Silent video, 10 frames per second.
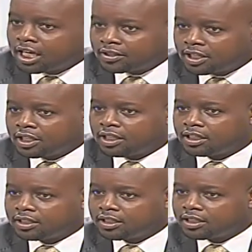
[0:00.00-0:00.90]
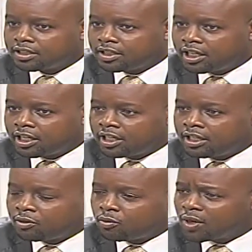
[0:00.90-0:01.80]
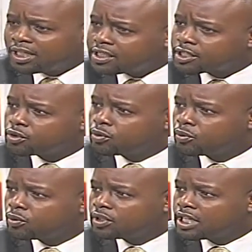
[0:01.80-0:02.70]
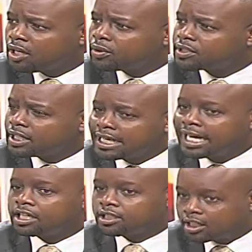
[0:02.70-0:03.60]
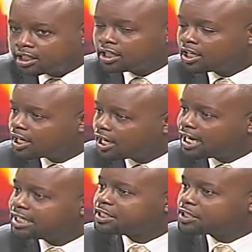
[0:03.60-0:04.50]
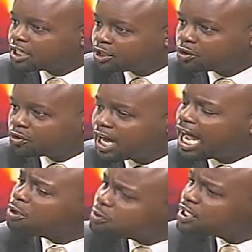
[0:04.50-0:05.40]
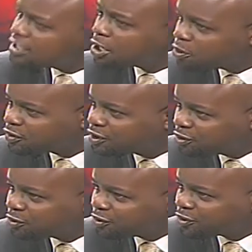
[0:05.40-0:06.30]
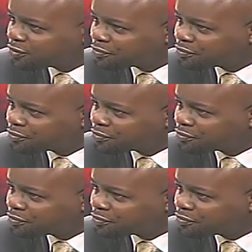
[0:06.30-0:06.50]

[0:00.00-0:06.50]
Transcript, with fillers: They, they want us to now start undertaking a discussion outside the Constitution.